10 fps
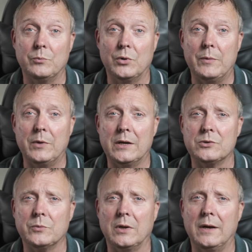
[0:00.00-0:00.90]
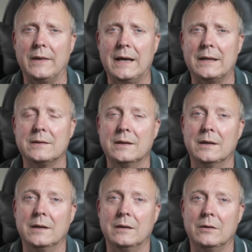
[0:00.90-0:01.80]
Premiere or something like that,
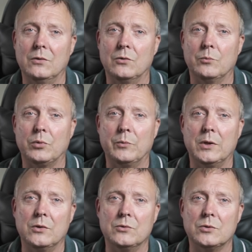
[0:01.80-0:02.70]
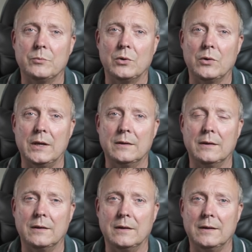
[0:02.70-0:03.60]
you could probably use the plug-in,
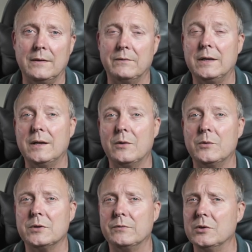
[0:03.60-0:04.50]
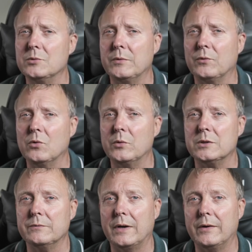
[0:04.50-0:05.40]
the Neat Video, which I've used before, which
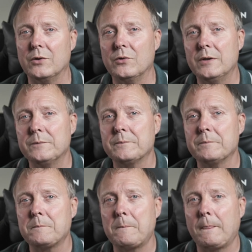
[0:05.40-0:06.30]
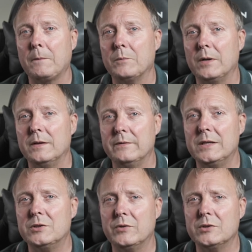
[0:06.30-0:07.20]
is very good. But in
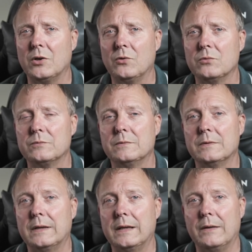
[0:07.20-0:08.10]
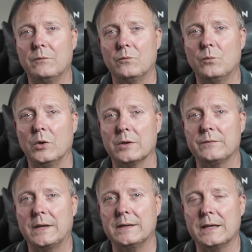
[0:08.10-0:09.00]
DaVinci Resolve, it works
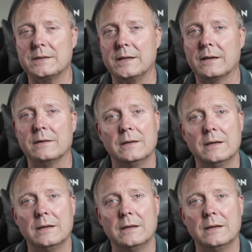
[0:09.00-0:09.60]
fantastic.